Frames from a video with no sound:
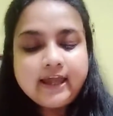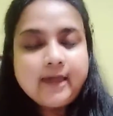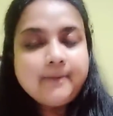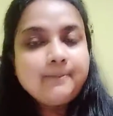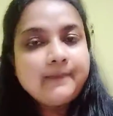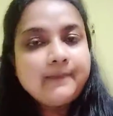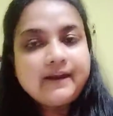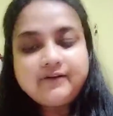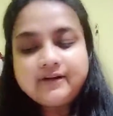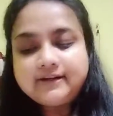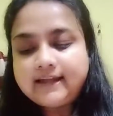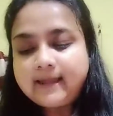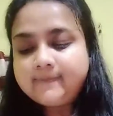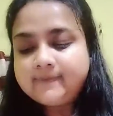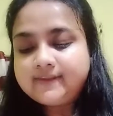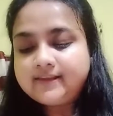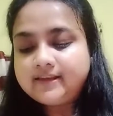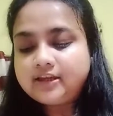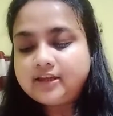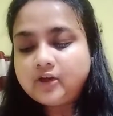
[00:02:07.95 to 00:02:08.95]
maritime
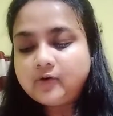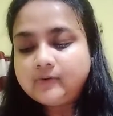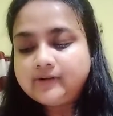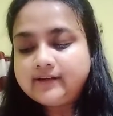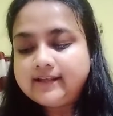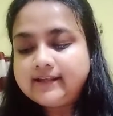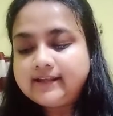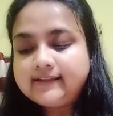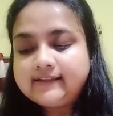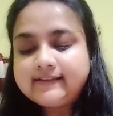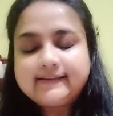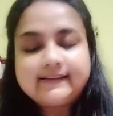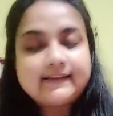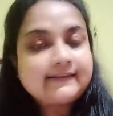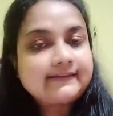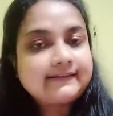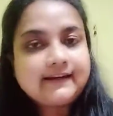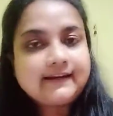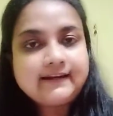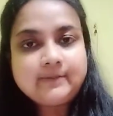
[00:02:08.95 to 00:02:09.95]
security,
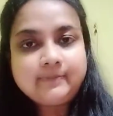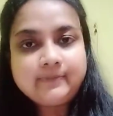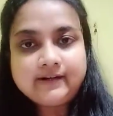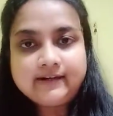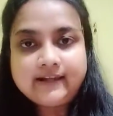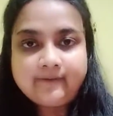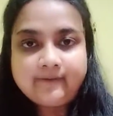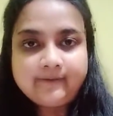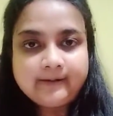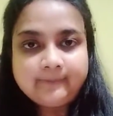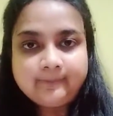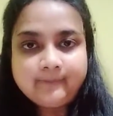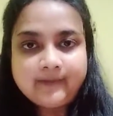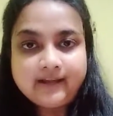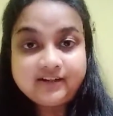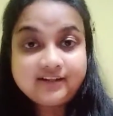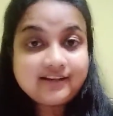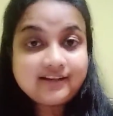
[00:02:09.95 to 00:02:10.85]
sustainable development,